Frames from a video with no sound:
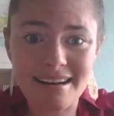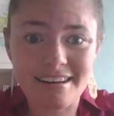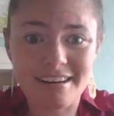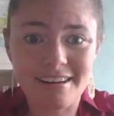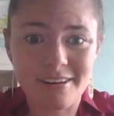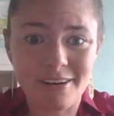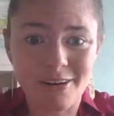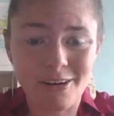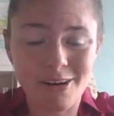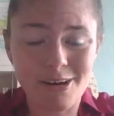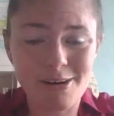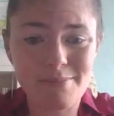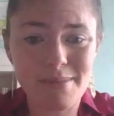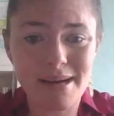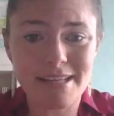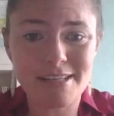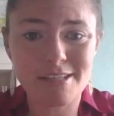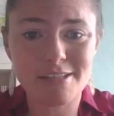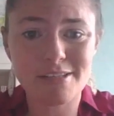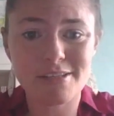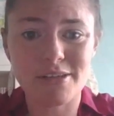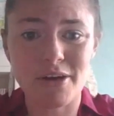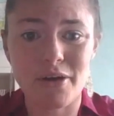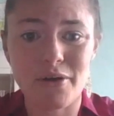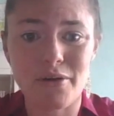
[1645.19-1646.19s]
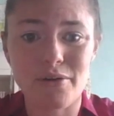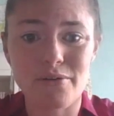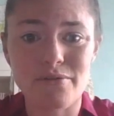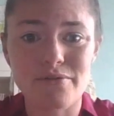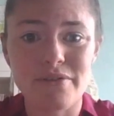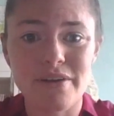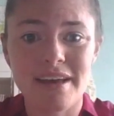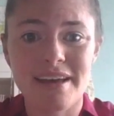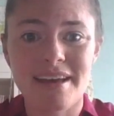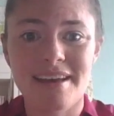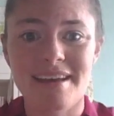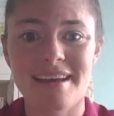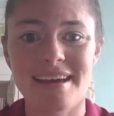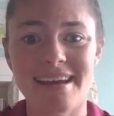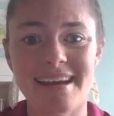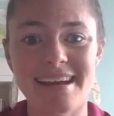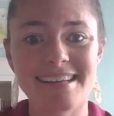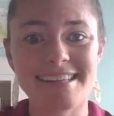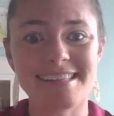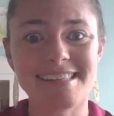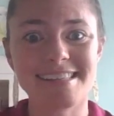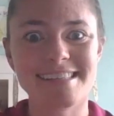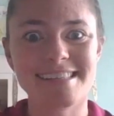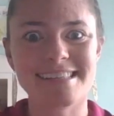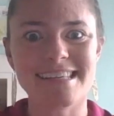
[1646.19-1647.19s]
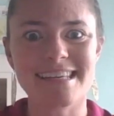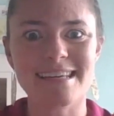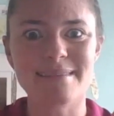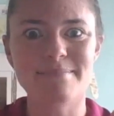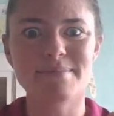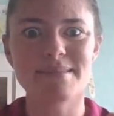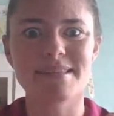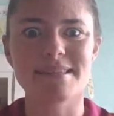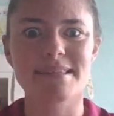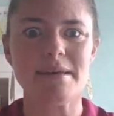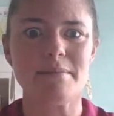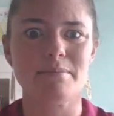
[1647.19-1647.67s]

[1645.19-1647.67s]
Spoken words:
on my stove, and I steamed them.